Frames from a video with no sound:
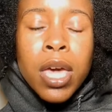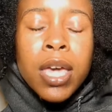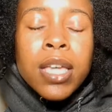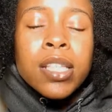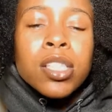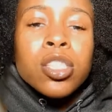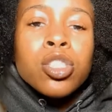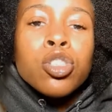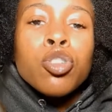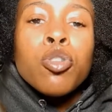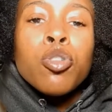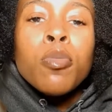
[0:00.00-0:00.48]

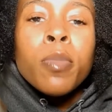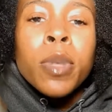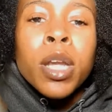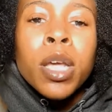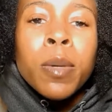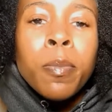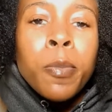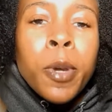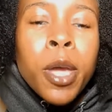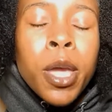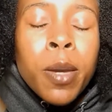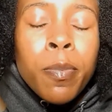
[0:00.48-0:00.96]
It's too
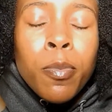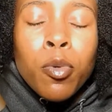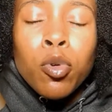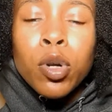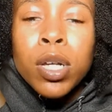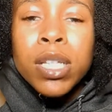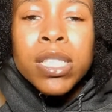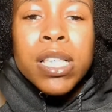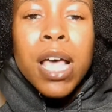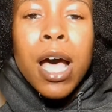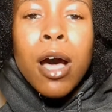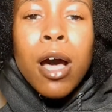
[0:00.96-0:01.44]
many people
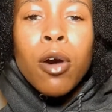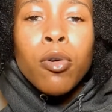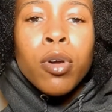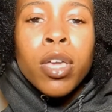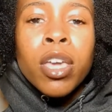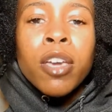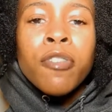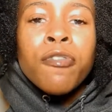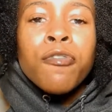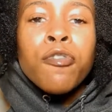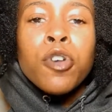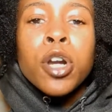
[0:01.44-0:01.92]
that's out
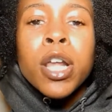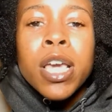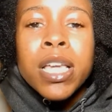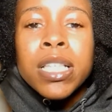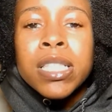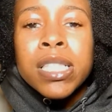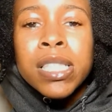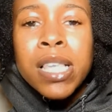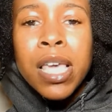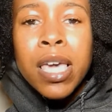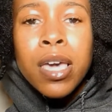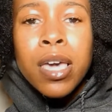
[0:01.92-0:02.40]
here for
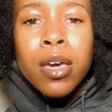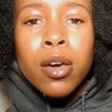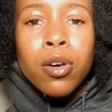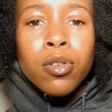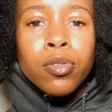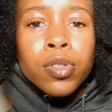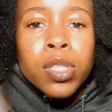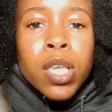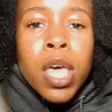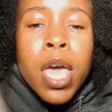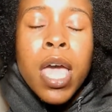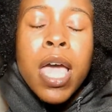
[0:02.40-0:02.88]

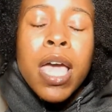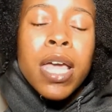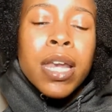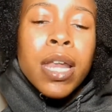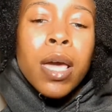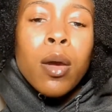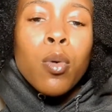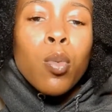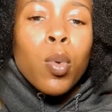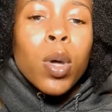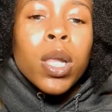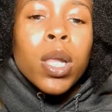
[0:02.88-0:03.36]
themselves, and
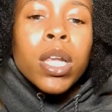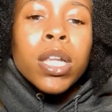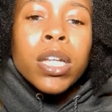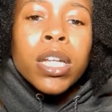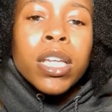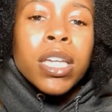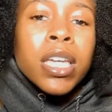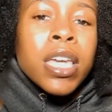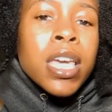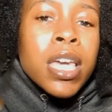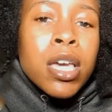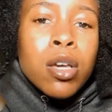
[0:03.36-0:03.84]
they're willing
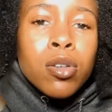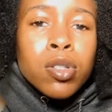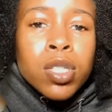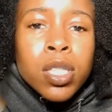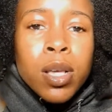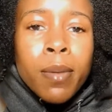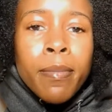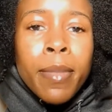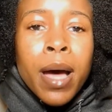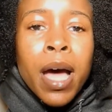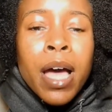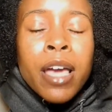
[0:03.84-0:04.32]
to kill
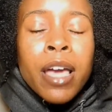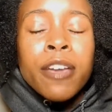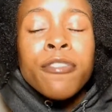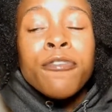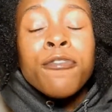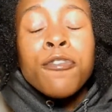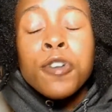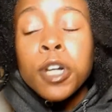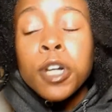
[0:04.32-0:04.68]
somebody for